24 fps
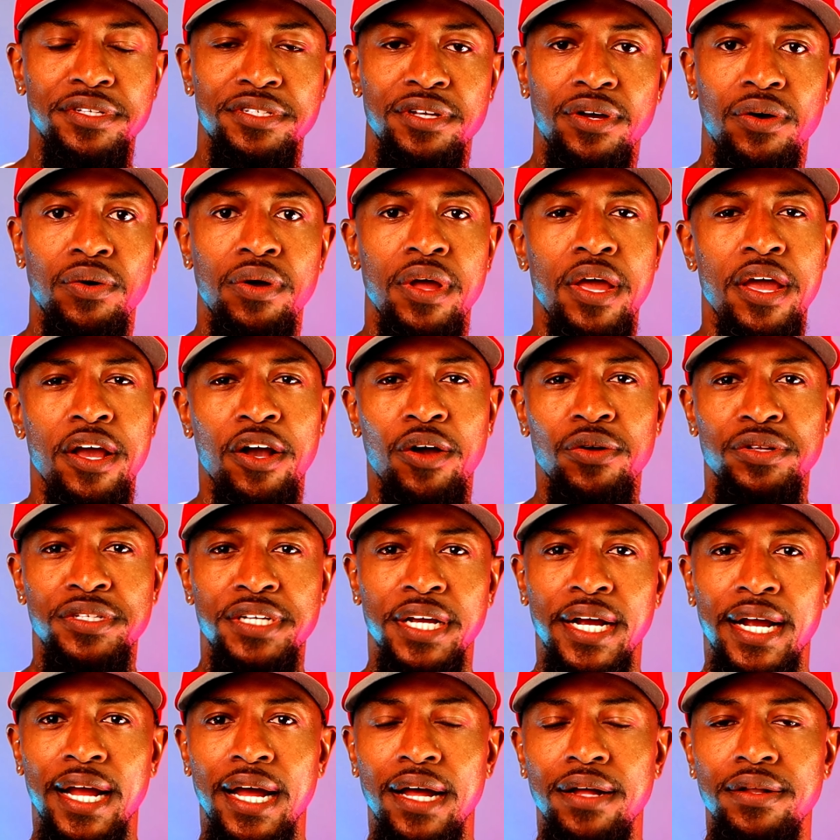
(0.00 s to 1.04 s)
So go
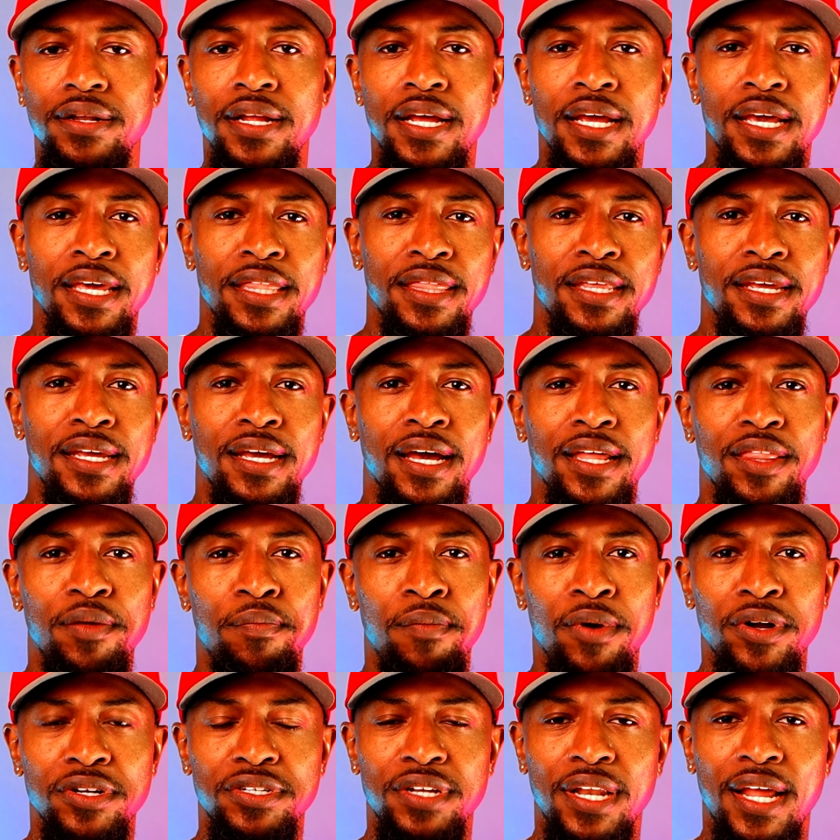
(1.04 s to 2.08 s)
check out the
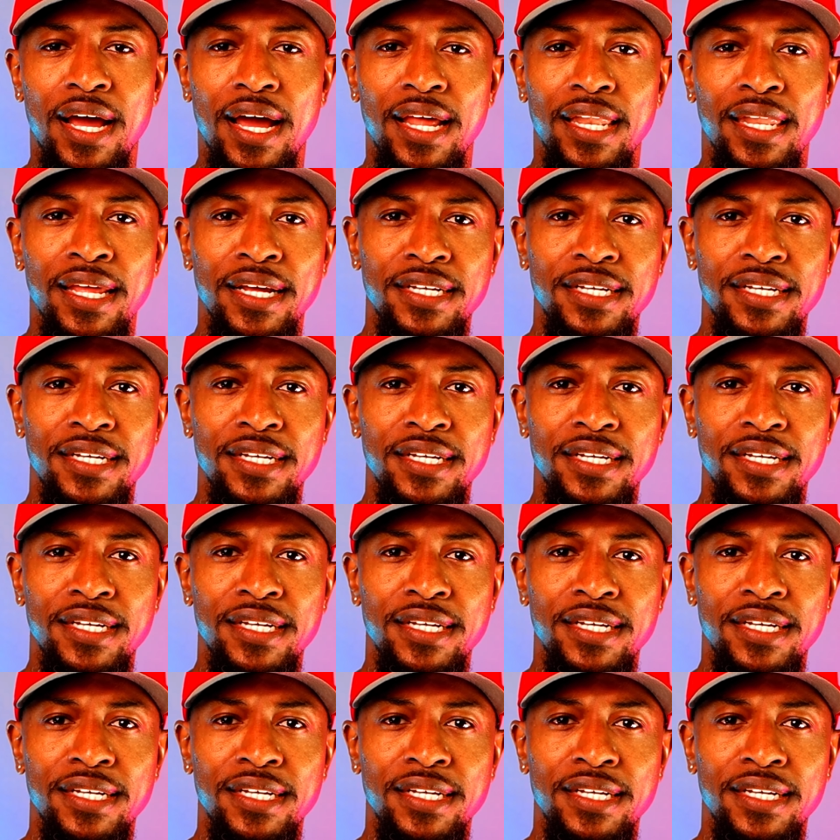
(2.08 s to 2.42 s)
merch line,